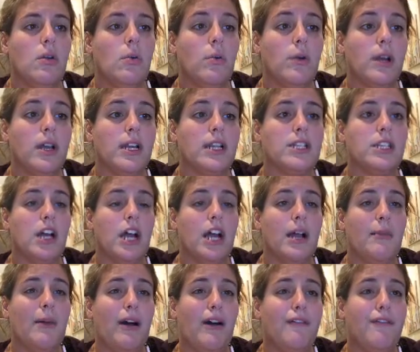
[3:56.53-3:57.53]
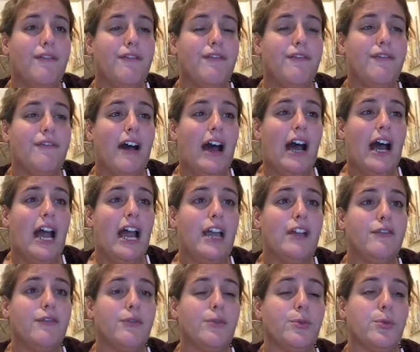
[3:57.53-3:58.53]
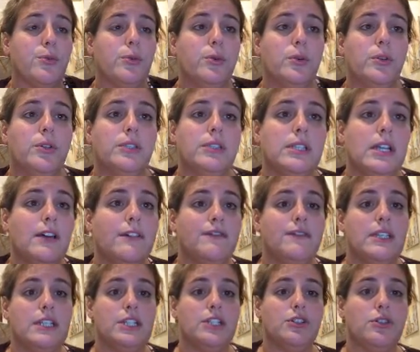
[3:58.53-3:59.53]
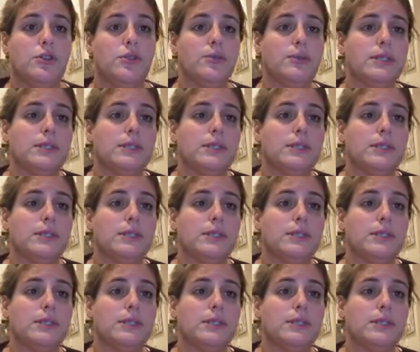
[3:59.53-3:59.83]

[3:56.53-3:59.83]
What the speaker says: We're going to talk about 5 rules of digital